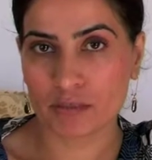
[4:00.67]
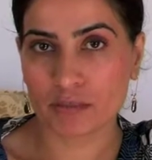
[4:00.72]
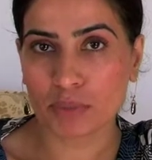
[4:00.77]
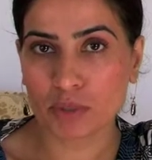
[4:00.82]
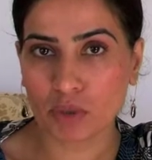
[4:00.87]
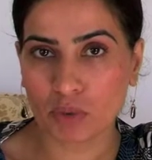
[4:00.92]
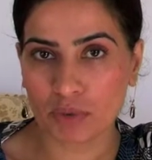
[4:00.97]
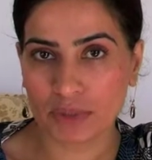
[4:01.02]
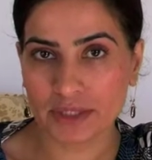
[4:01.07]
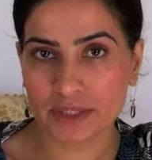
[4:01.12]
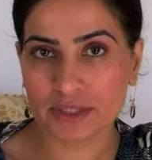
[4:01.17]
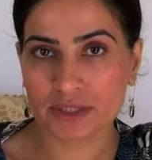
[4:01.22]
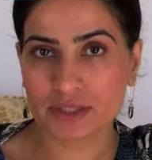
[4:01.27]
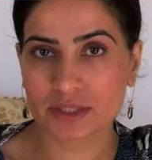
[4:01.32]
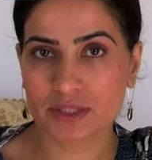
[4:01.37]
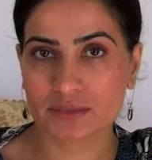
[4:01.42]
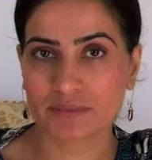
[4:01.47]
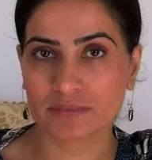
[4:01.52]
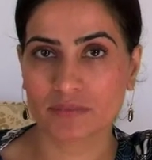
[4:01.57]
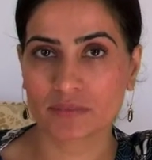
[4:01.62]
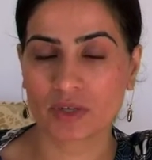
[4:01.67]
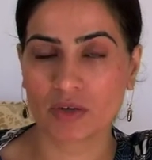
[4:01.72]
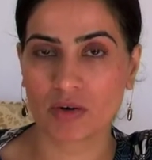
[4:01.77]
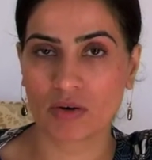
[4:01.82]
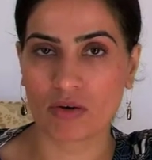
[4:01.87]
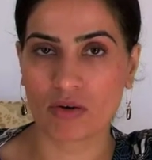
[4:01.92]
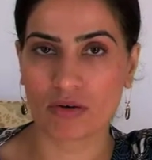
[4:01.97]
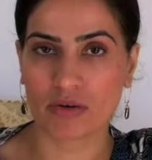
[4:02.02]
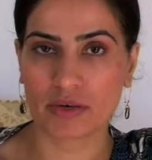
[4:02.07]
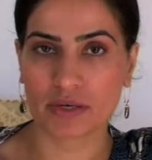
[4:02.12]
employees,
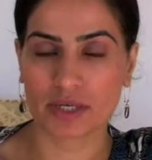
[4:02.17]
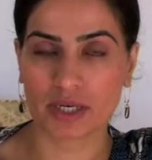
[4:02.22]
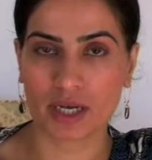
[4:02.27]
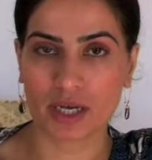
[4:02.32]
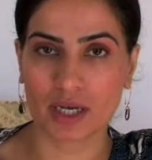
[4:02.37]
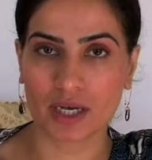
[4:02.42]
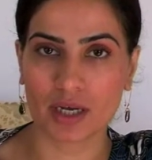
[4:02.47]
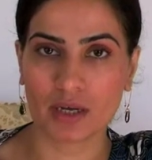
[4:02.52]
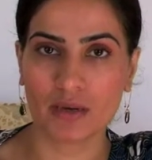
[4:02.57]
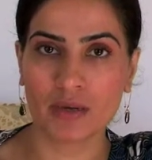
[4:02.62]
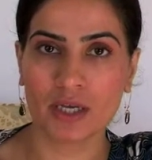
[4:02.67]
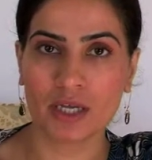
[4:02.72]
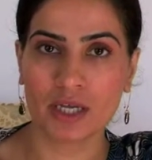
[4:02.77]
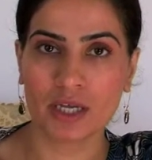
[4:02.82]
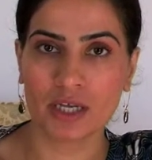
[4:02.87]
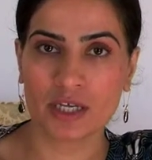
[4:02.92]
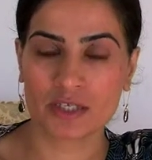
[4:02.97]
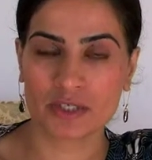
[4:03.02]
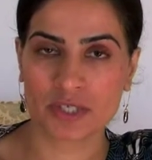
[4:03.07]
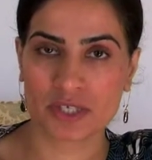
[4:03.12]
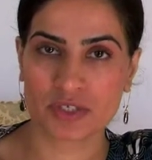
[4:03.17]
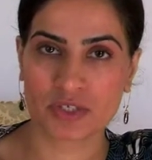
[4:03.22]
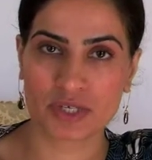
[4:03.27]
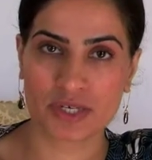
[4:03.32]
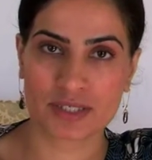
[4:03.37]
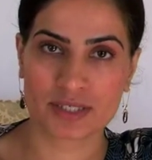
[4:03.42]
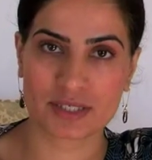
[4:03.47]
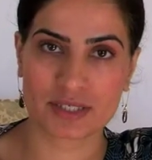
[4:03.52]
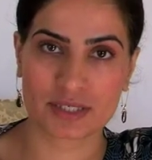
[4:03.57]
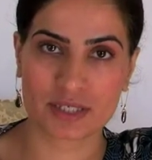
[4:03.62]
or such
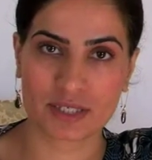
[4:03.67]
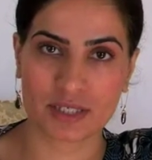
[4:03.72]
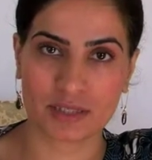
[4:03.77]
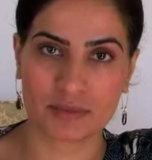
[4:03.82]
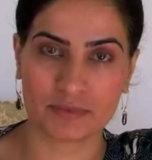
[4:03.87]
as